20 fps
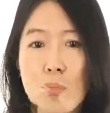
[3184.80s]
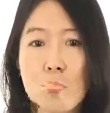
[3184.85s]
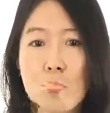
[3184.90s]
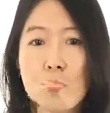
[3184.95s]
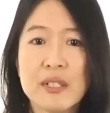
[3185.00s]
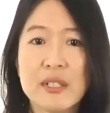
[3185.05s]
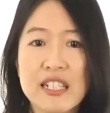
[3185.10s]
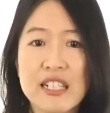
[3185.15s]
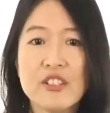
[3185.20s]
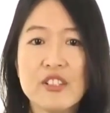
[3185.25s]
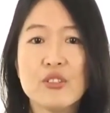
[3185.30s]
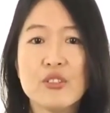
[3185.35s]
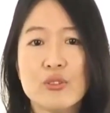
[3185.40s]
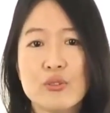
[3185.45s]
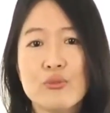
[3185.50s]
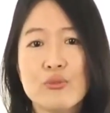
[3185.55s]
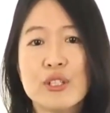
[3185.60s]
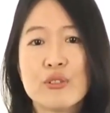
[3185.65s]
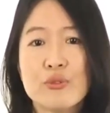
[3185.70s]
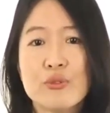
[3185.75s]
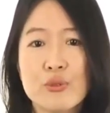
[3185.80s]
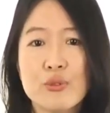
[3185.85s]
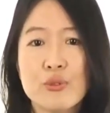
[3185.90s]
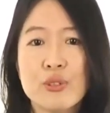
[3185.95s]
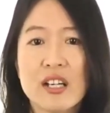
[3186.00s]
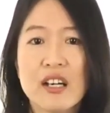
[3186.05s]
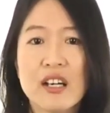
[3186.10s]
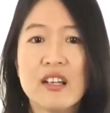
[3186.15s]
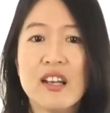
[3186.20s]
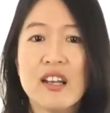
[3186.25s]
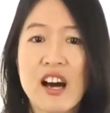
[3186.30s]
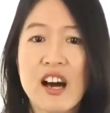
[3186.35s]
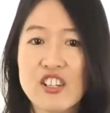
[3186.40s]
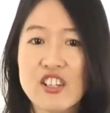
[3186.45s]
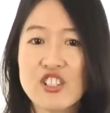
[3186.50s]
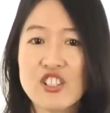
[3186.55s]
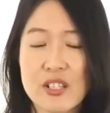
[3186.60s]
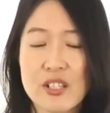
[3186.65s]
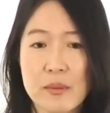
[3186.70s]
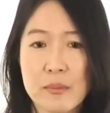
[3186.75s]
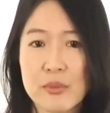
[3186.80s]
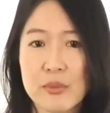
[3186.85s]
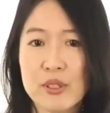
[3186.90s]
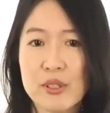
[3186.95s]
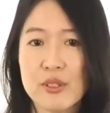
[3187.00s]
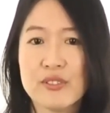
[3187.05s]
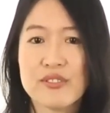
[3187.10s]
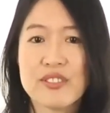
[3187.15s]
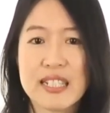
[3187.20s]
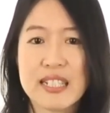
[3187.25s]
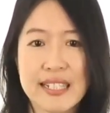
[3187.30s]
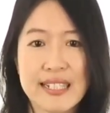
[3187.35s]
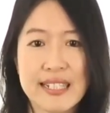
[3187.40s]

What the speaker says: The company could recruit a large number